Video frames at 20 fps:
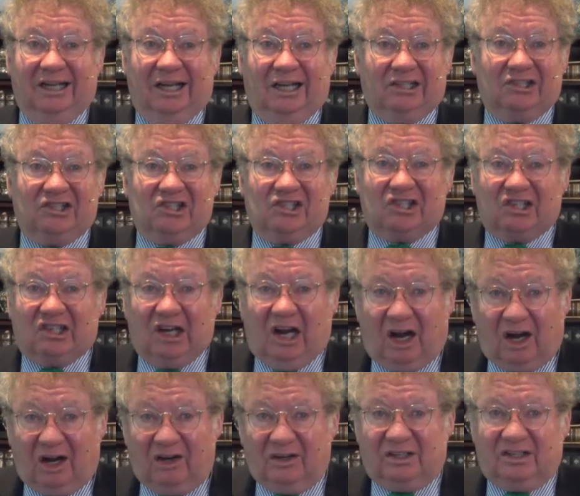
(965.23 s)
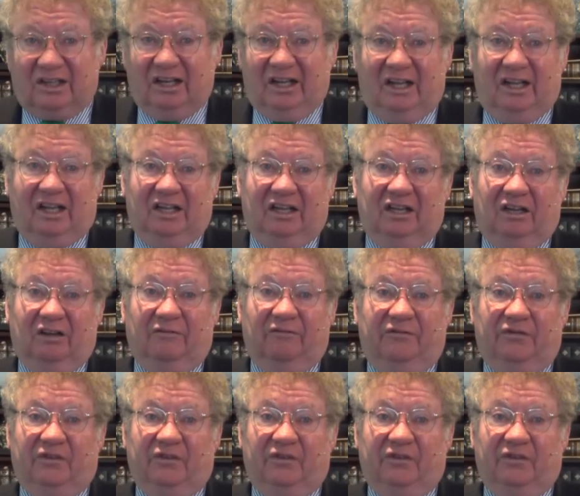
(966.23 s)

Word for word: Astarte of